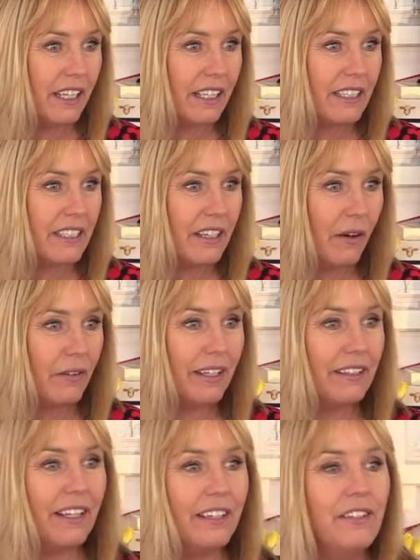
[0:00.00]
Thanks, Joe. Oh,
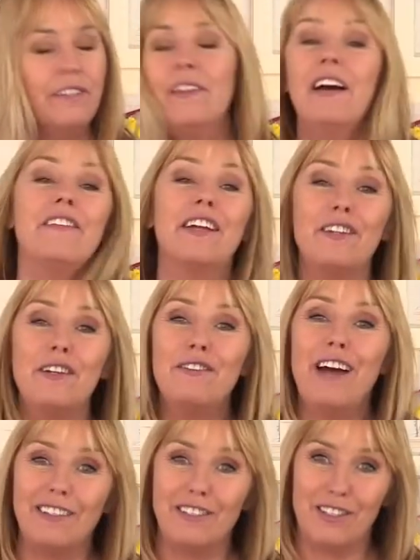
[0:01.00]
thank
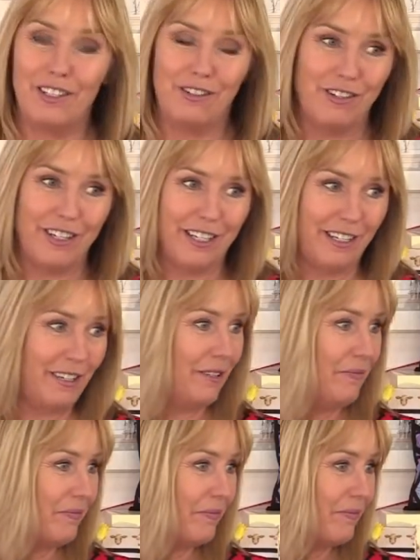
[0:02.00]
you for answering,
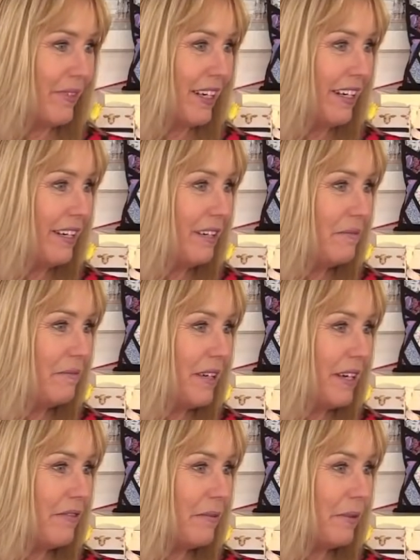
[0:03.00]

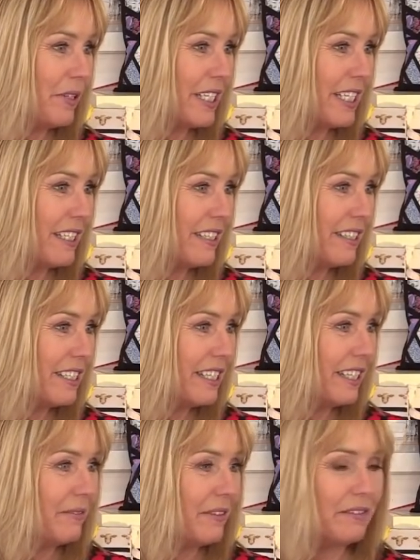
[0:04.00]
everybody,
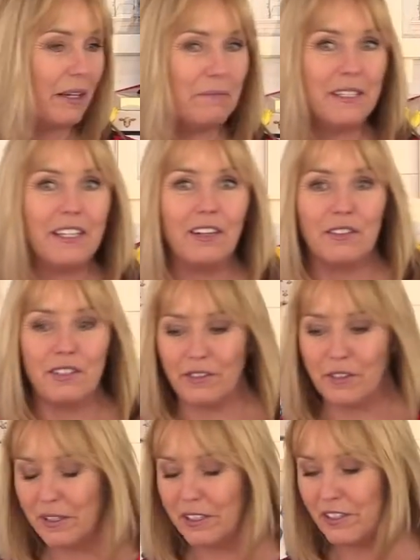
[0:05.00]
because I miss a lot
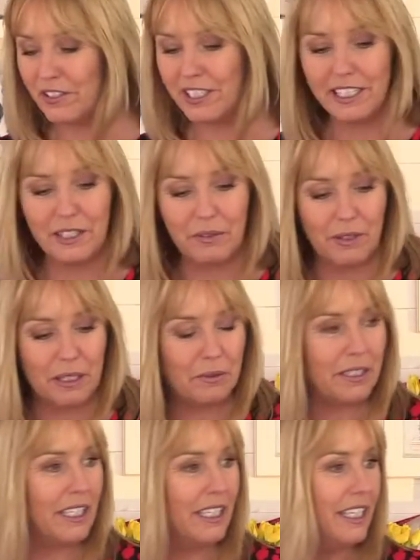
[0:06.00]
of your questions anyway,
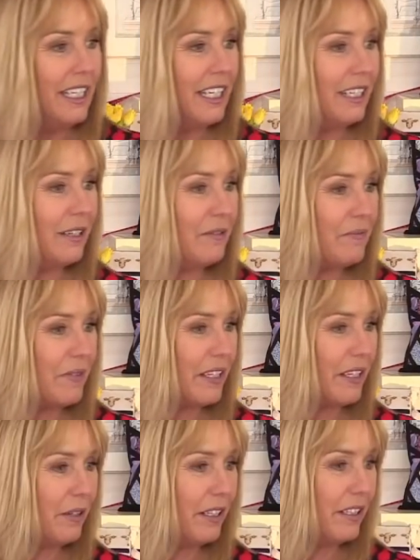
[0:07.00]
but I
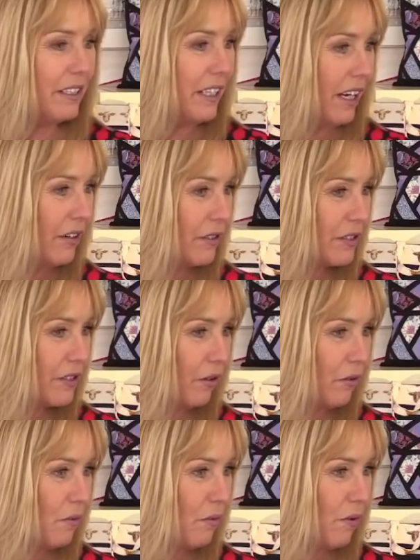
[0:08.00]
know a
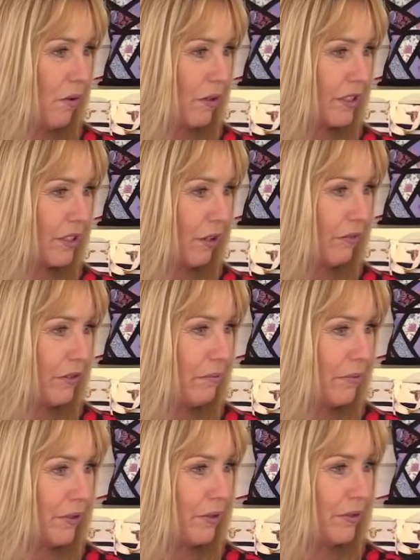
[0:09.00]
dog walked, coffee
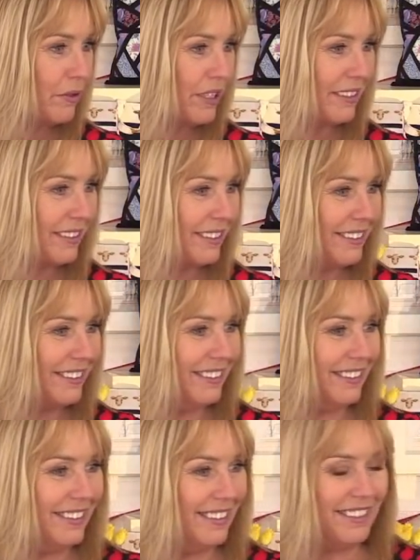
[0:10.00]
brewed.
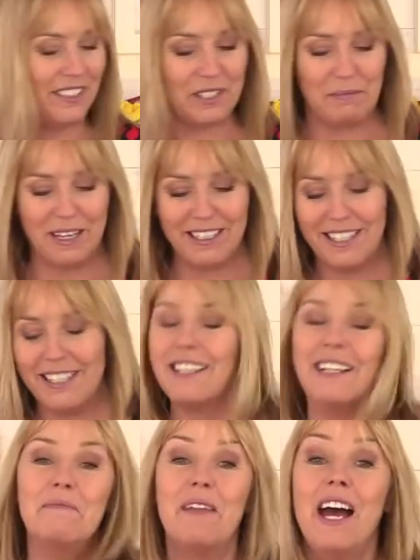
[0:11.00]
I just made it in
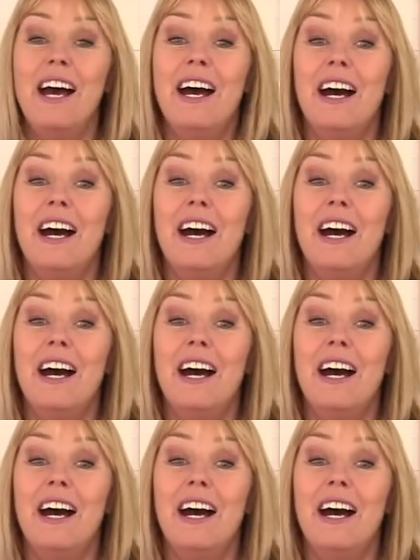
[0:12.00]
time.